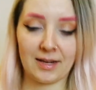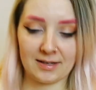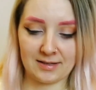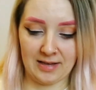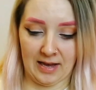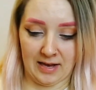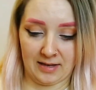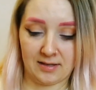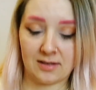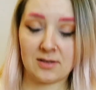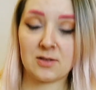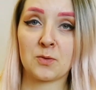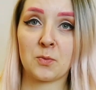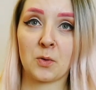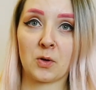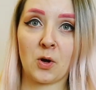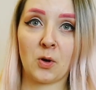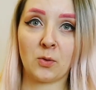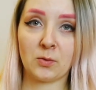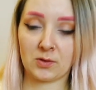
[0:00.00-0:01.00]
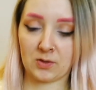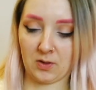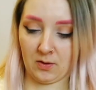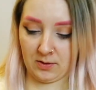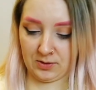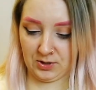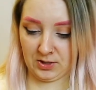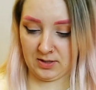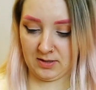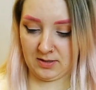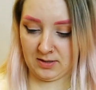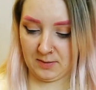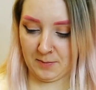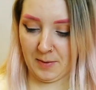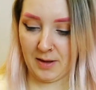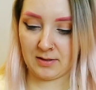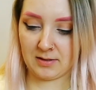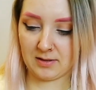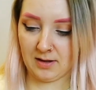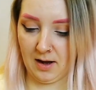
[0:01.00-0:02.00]
Nick says this is what coleslaw just
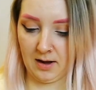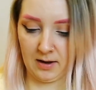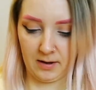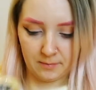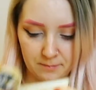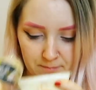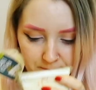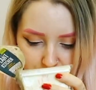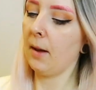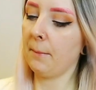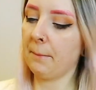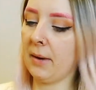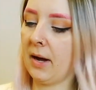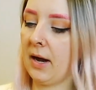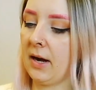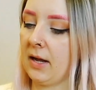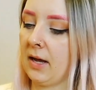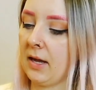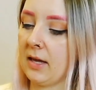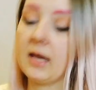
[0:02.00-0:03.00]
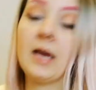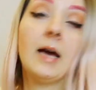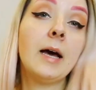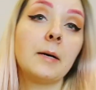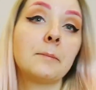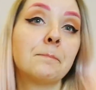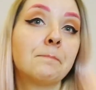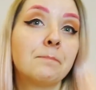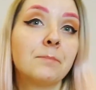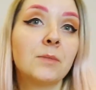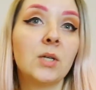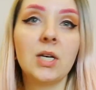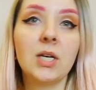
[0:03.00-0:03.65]
smells like. But yeah,